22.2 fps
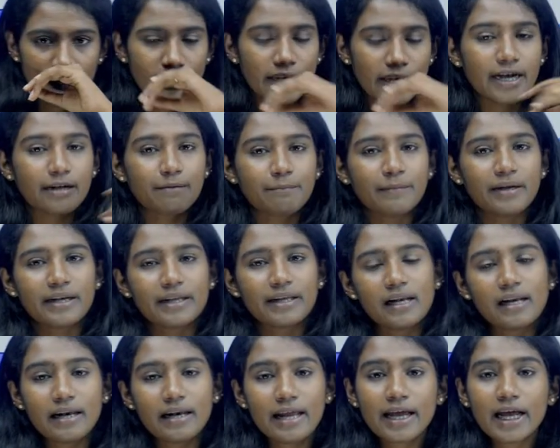let me
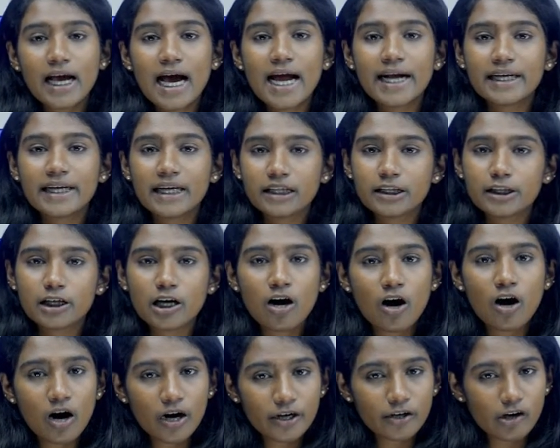tell, like I touched a
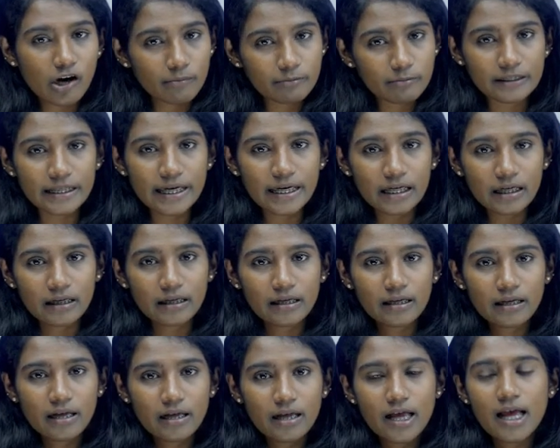hot object.
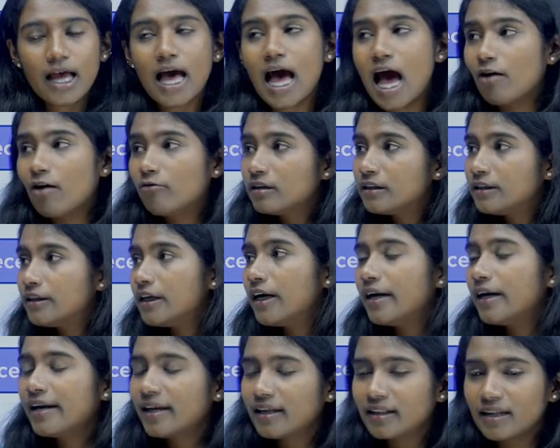I was
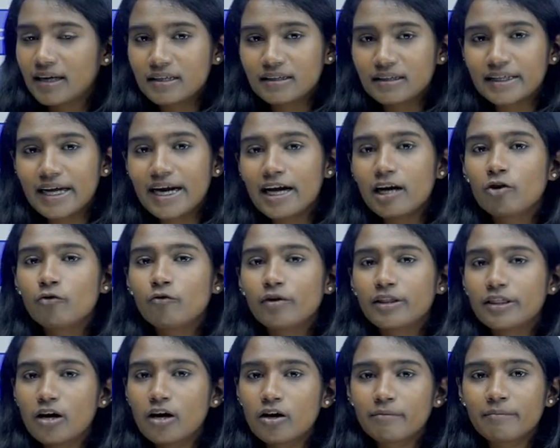turning that side.
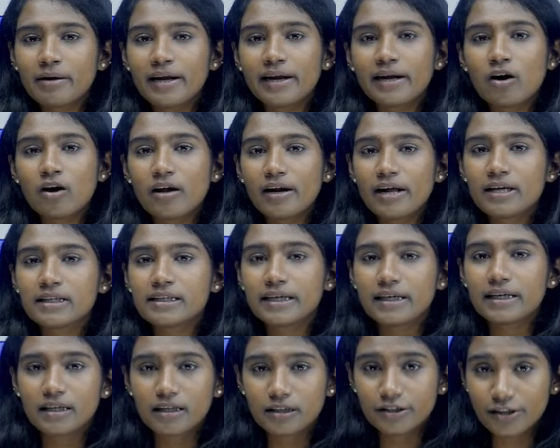Without my knowledge,
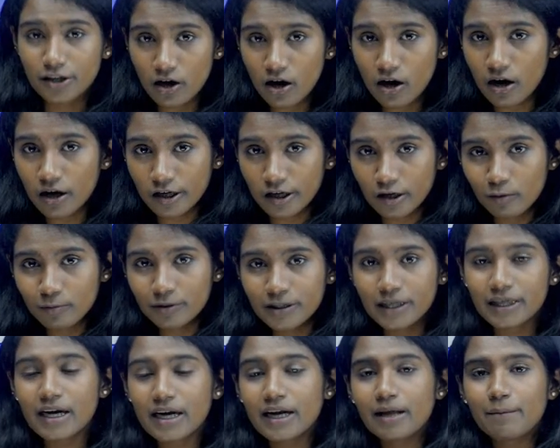I touched a hot
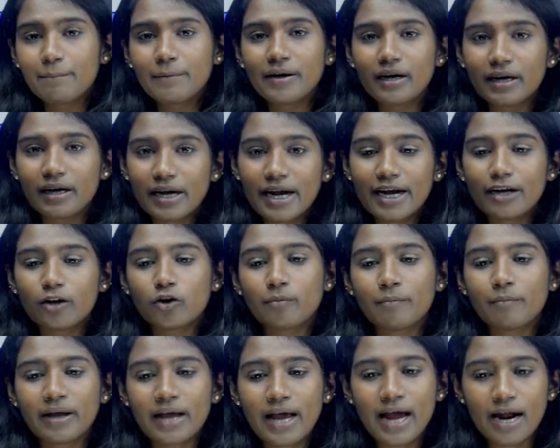object and immediately I took
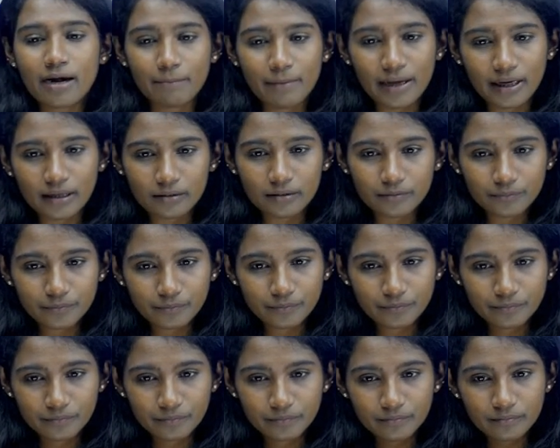my hand back.
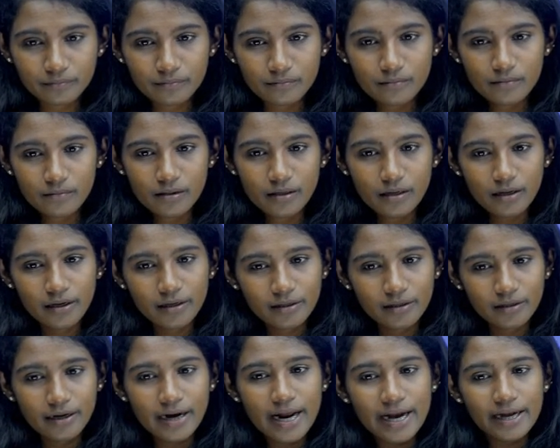
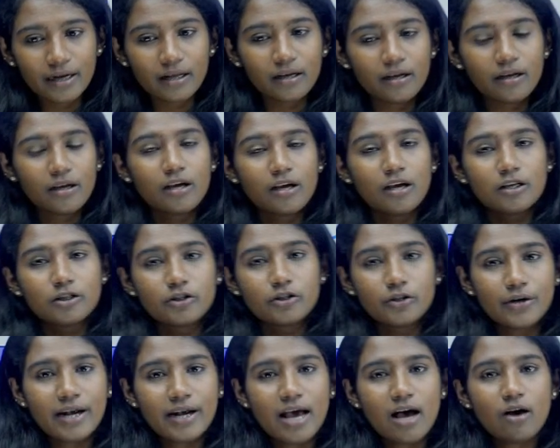Right,
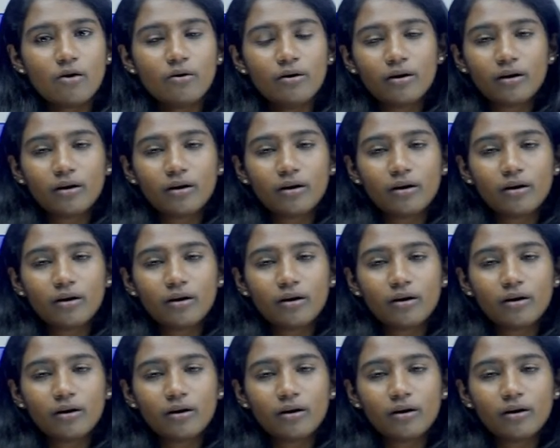so now,